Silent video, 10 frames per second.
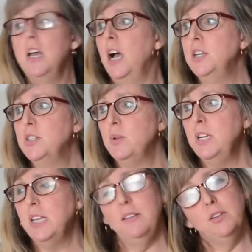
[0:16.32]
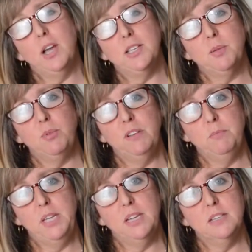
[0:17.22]
I just wanted to give you guys a brief
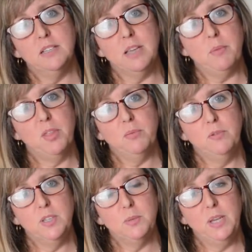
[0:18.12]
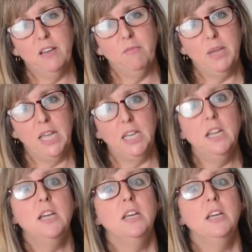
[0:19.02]
peek into some of the movies we have made.